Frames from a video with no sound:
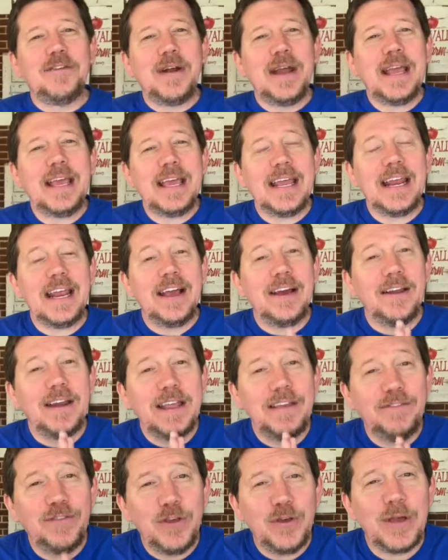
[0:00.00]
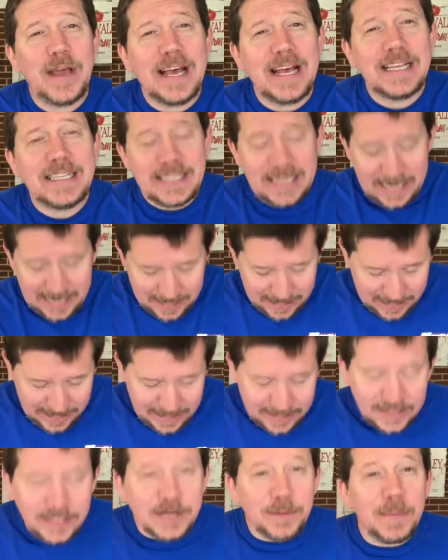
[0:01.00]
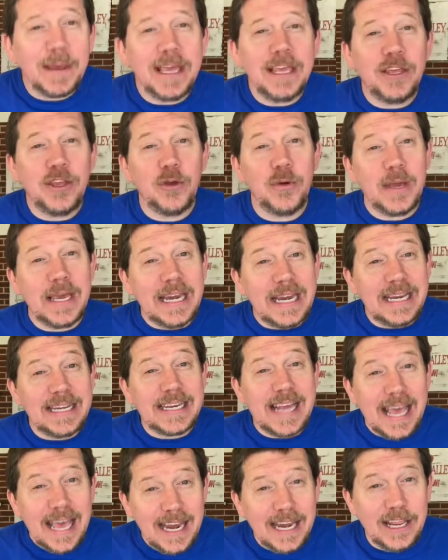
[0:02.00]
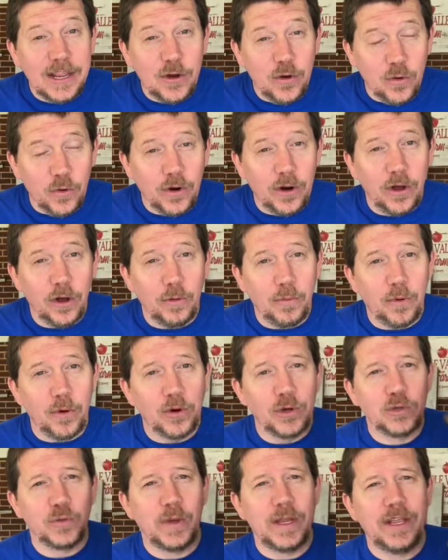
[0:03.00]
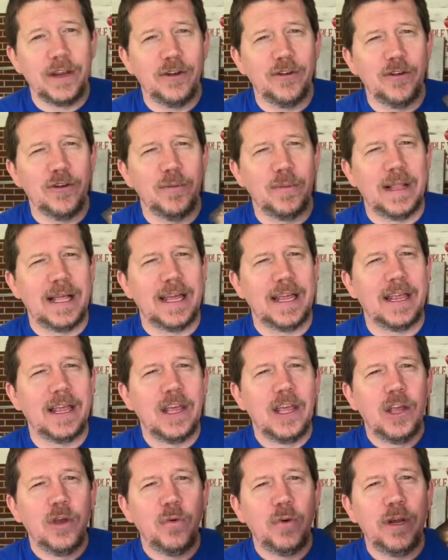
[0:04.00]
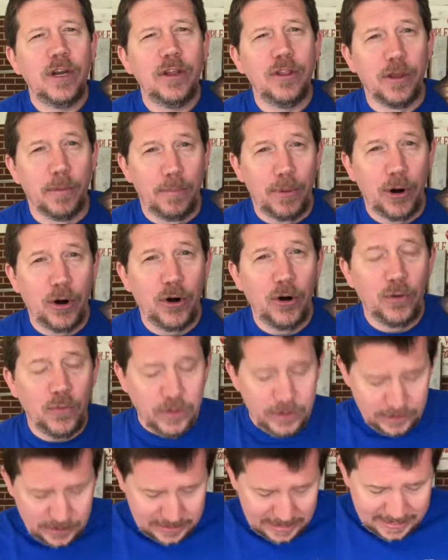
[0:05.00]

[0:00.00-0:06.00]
for hanging out if you guys need us to make you any tiny cornhole boards we can do them like we do the burned ones